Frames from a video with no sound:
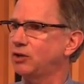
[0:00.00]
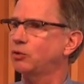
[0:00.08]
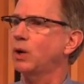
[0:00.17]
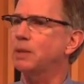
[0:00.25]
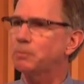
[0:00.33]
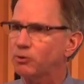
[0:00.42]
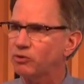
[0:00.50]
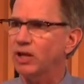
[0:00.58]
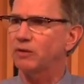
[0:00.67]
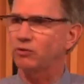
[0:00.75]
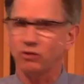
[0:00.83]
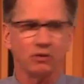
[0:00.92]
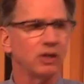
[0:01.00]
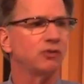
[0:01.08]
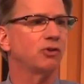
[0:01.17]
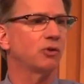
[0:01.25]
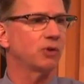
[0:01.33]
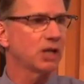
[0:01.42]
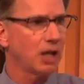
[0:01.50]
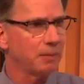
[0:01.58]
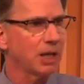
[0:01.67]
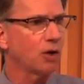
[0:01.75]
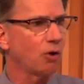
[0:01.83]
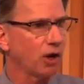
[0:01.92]
20% of Syrian children
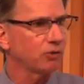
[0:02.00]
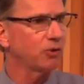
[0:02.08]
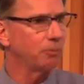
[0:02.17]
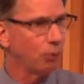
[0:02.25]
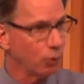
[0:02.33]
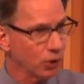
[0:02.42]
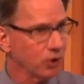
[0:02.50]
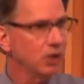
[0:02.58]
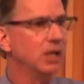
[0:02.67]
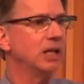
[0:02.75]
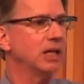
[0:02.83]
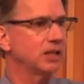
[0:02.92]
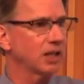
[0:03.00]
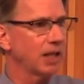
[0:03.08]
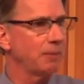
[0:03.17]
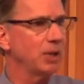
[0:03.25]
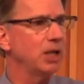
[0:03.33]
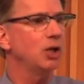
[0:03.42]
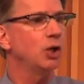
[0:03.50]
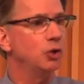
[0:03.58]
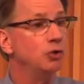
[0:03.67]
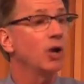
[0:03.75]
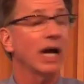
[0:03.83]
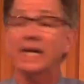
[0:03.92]
coming across the border into Lebanon
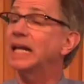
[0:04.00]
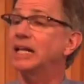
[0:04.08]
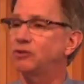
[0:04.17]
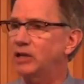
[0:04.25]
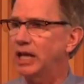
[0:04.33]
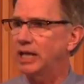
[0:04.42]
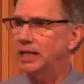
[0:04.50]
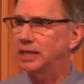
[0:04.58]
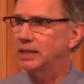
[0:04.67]
do not get educated.